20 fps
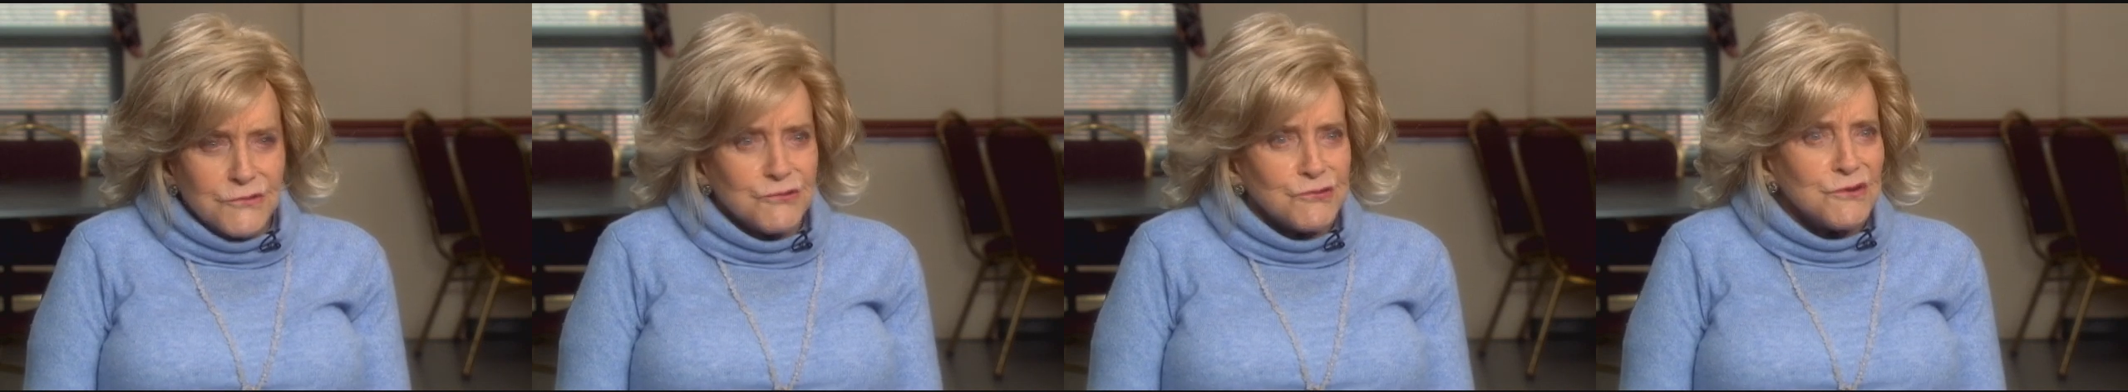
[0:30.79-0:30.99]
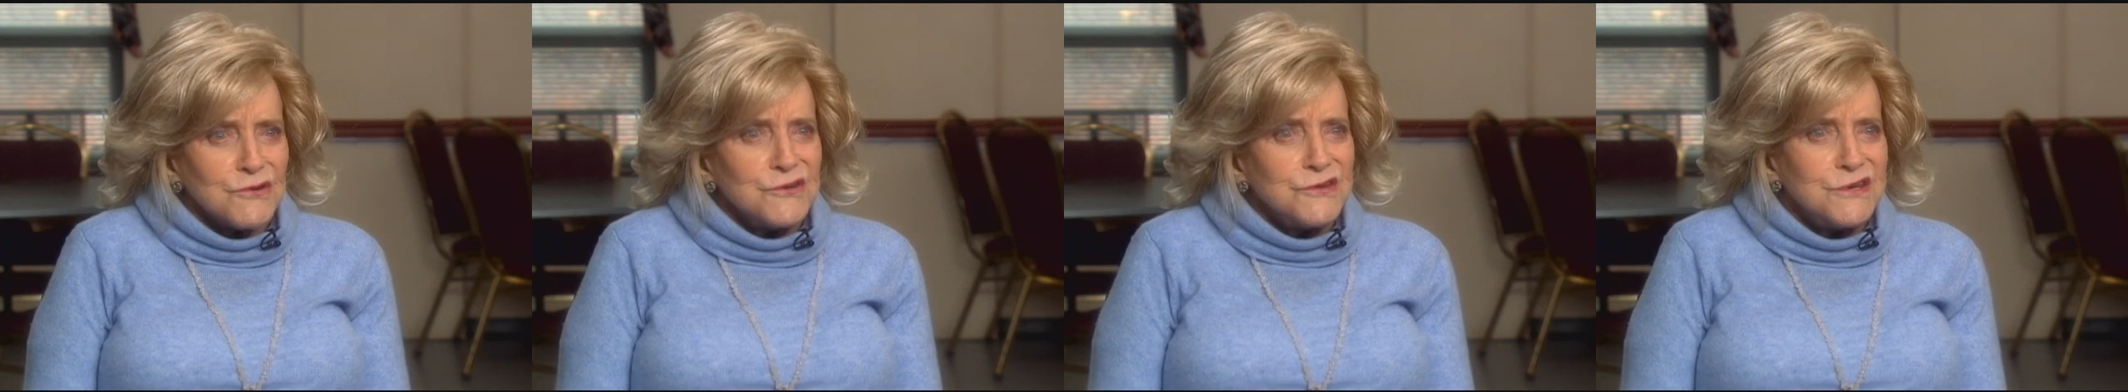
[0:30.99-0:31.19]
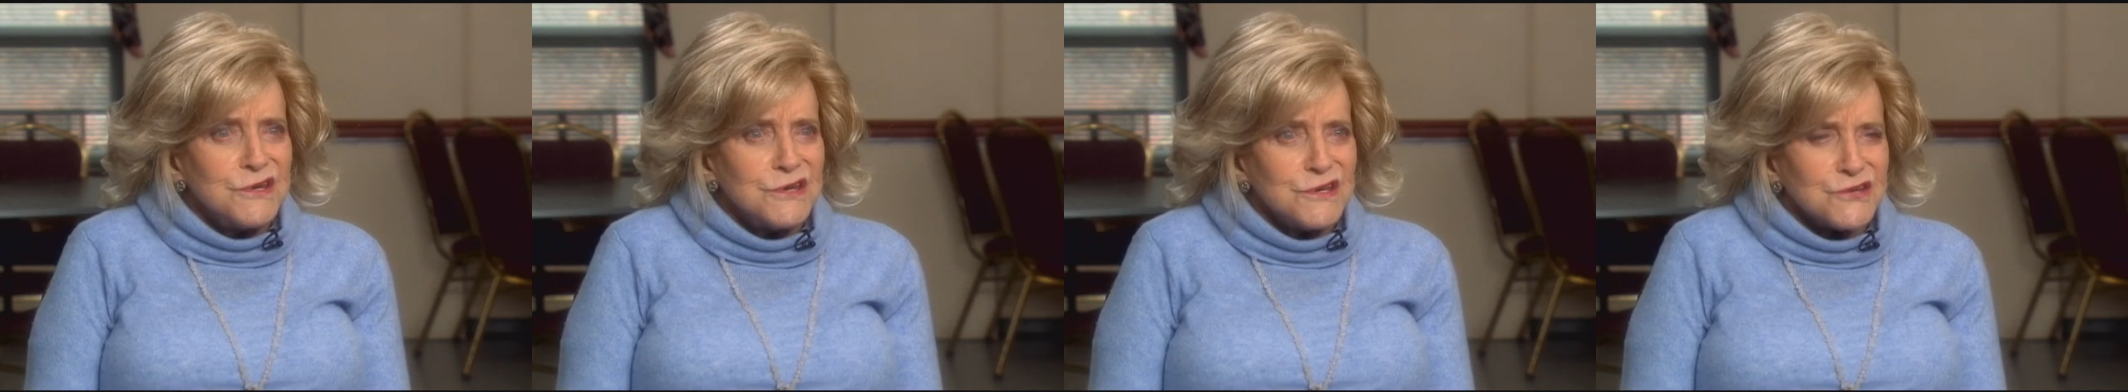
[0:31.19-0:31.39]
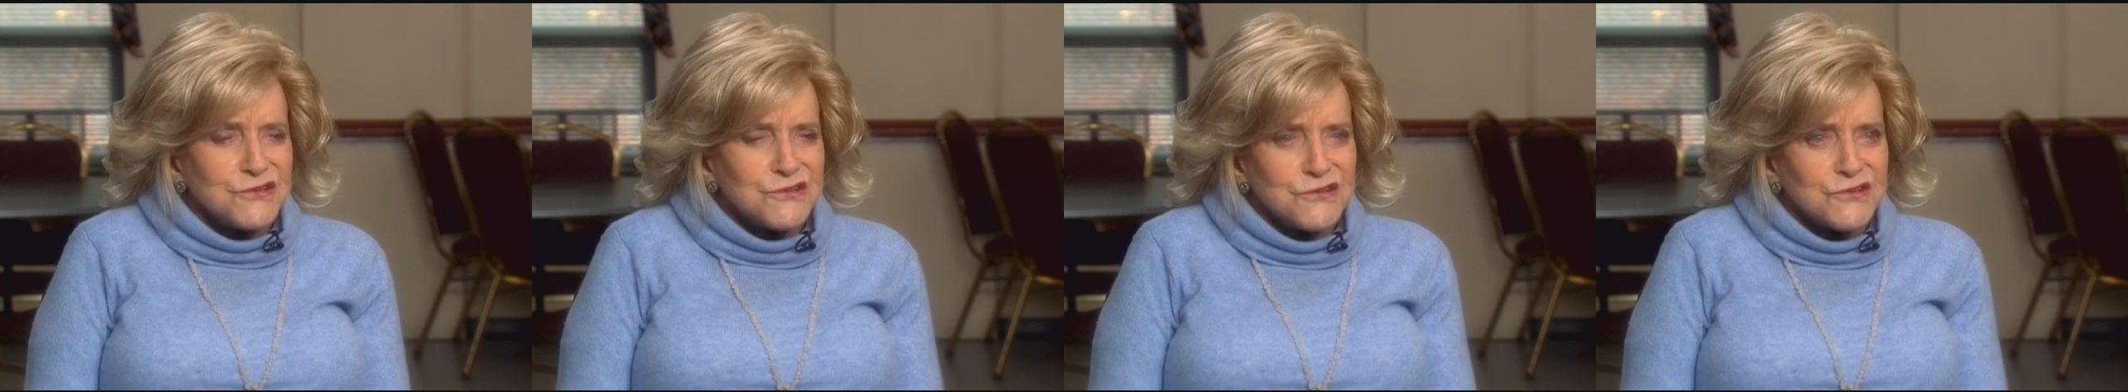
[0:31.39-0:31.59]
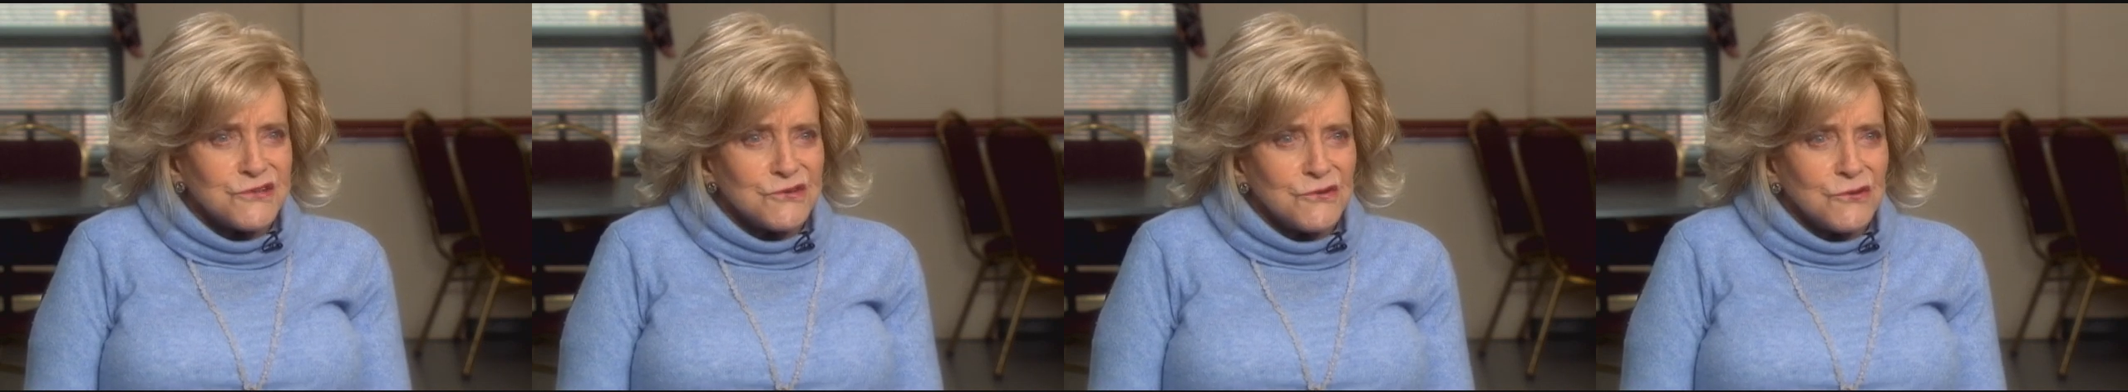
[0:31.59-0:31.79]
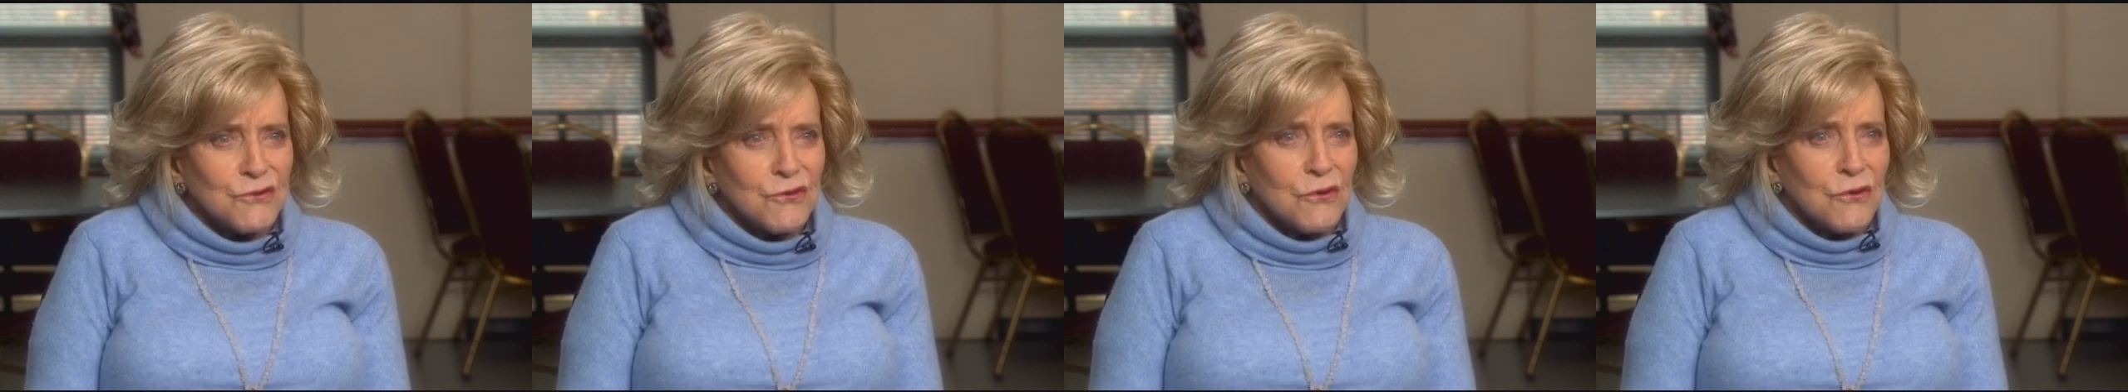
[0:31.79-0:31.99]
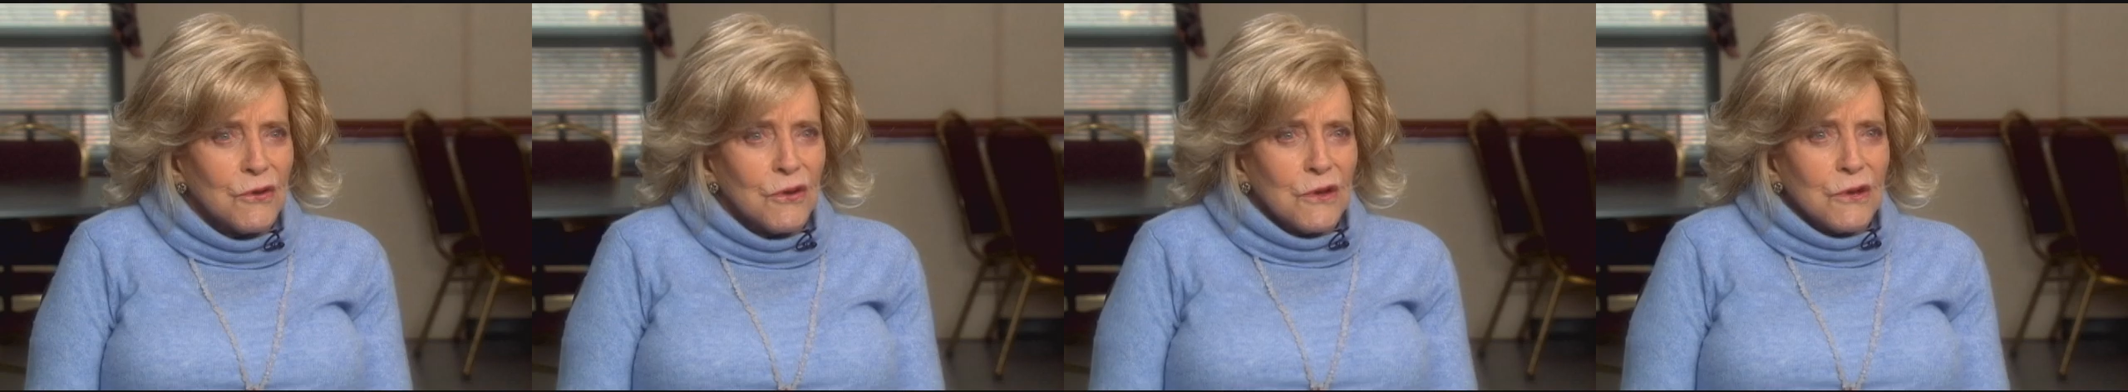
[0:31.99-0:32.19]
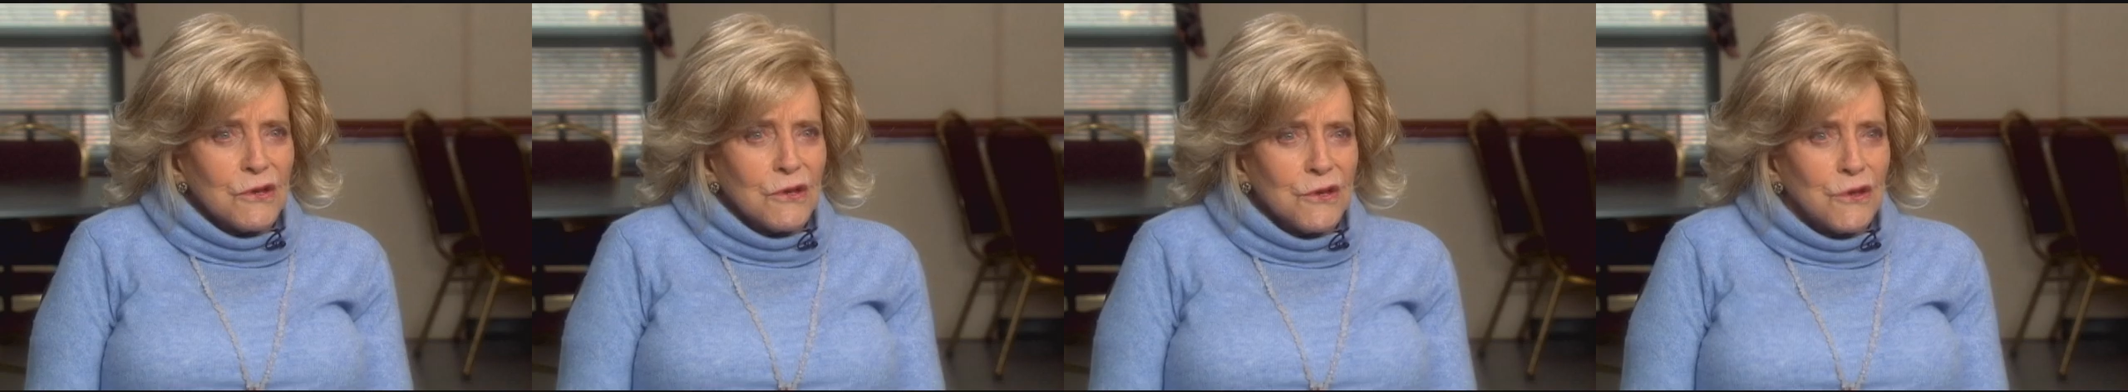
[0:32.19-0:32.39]
traditional
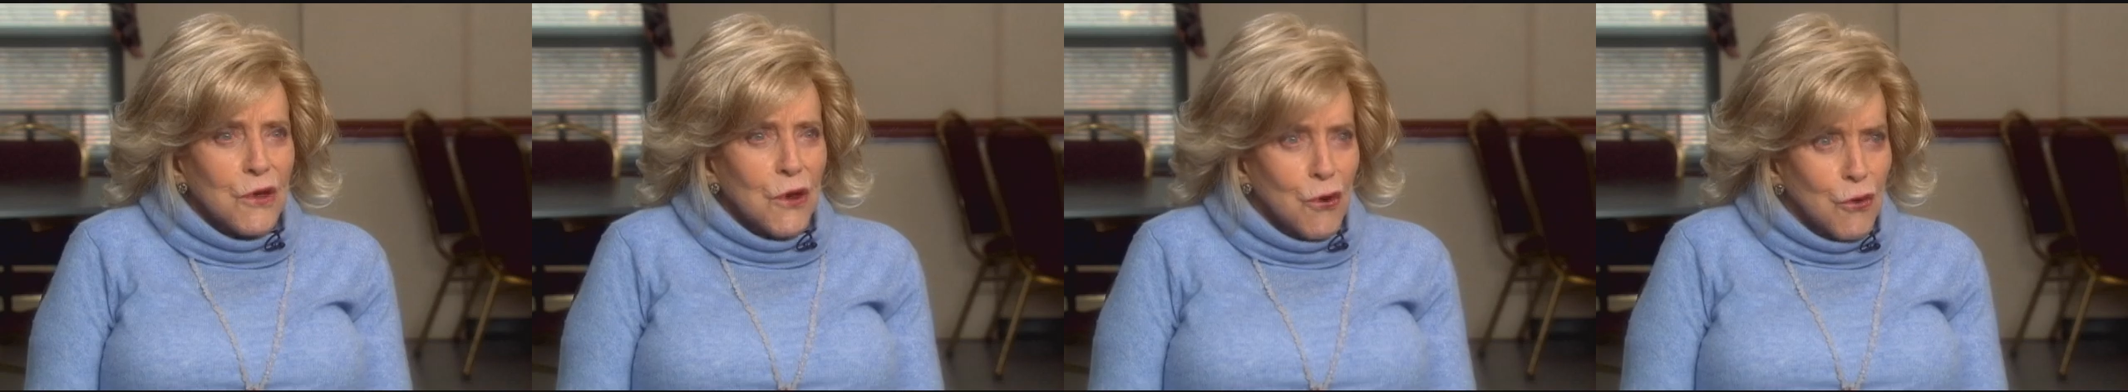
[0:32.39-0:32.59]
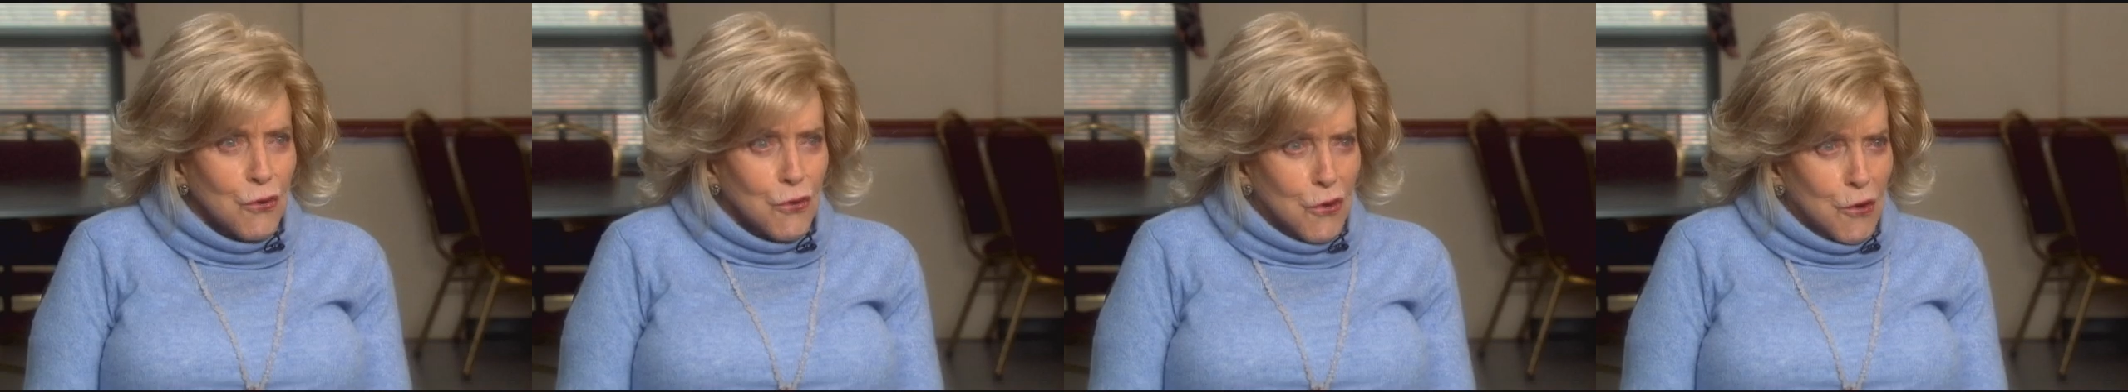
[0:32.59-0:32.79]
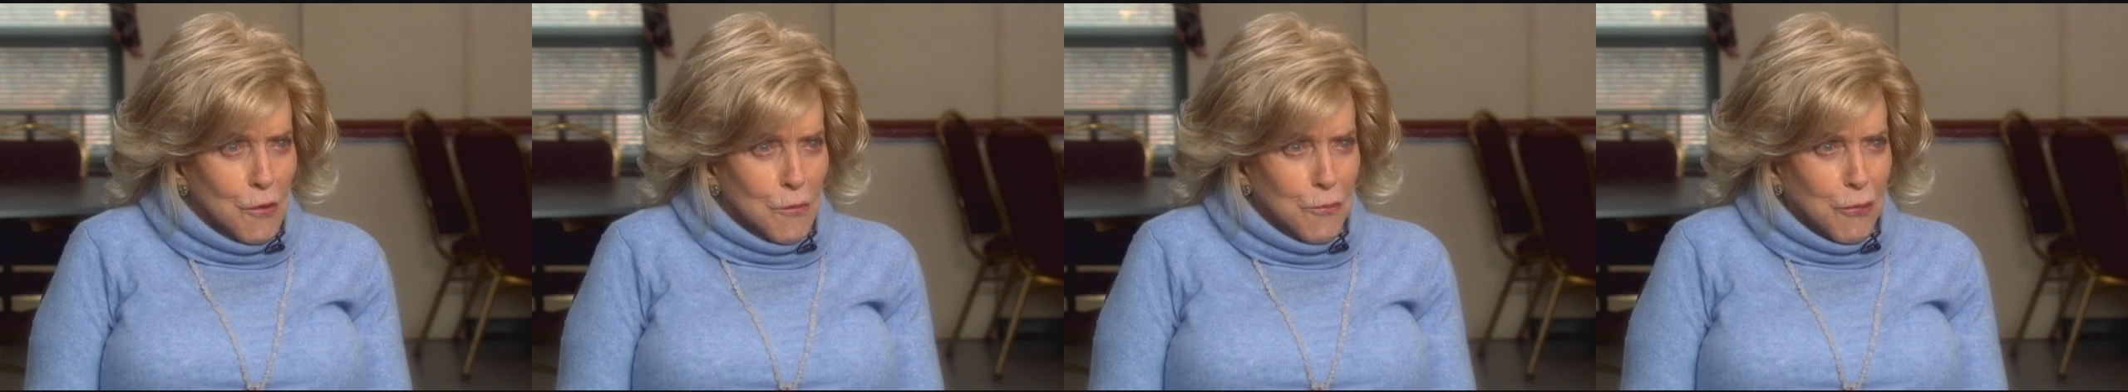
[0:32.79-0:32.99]
yoga